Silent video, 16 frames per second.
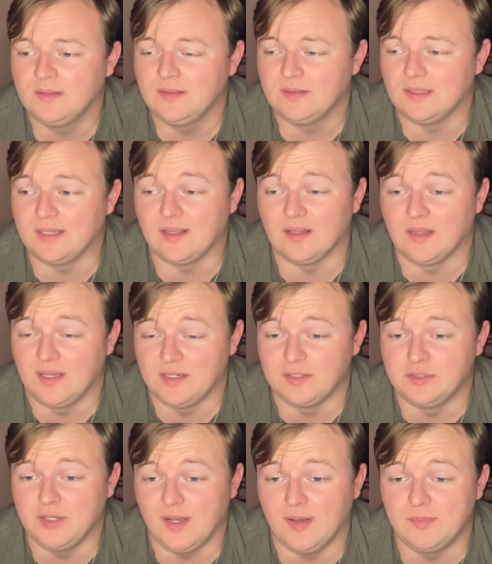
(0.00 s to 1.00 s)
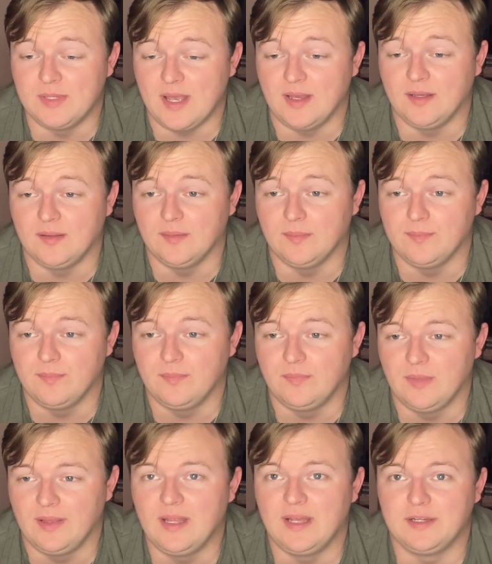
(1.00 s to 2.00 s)
like a lot of jobs, I'll,
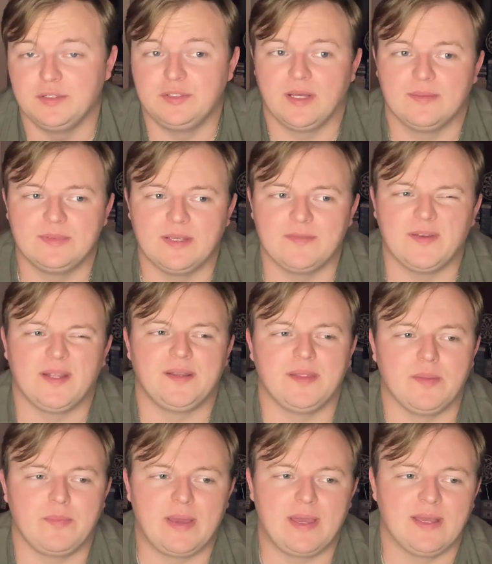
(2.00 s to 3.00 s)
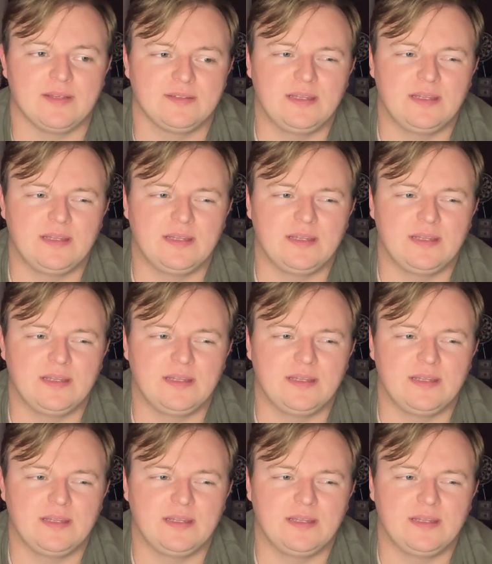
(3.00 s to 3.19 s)
a lot of jobs I've had in the past.